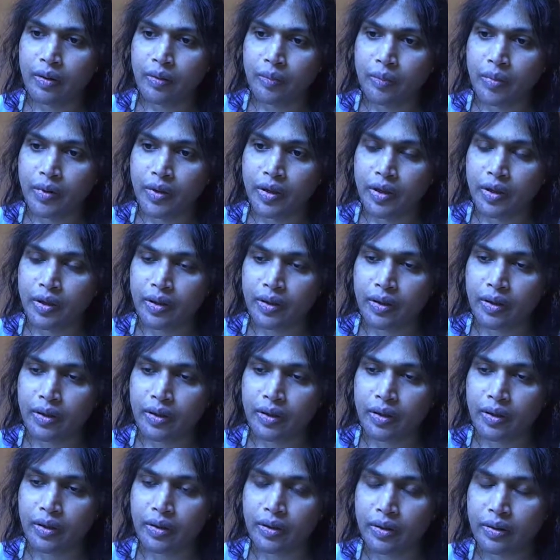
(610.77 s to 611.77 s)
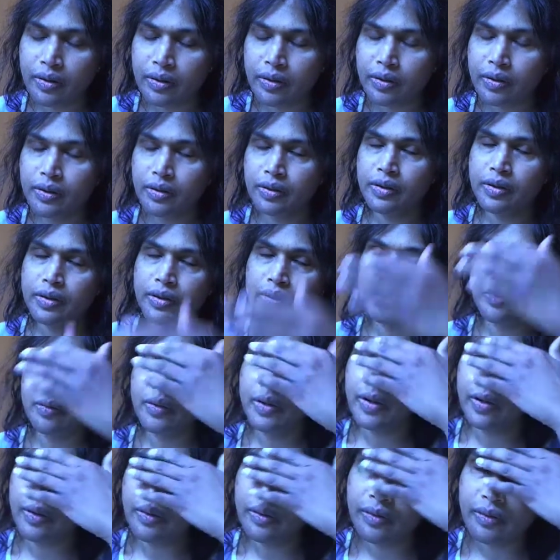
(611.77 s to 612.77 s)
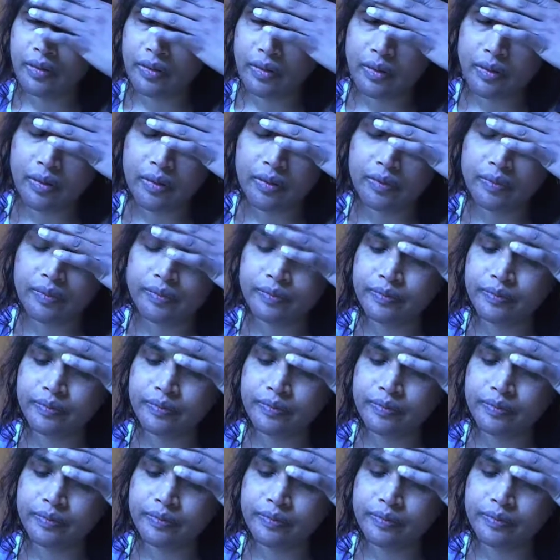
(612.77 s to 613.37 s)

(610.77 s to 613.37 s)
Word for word: But uh, anyway, so